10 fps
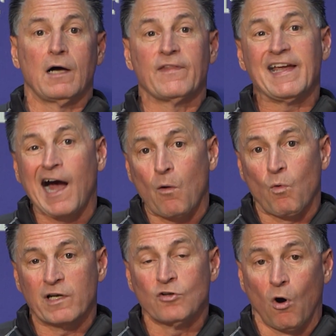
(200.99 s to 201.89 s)
They got
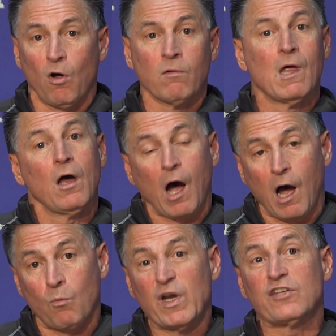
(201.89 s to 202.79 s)
one goal.
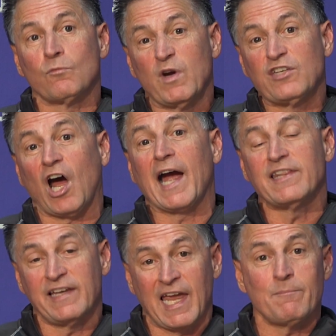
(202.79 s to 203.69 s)
We
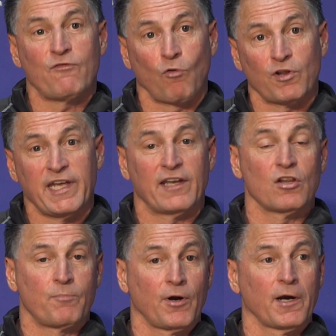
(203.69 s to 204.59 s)
tied the game before the end
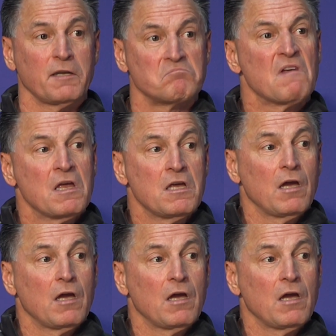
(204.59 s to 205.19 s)
of the period,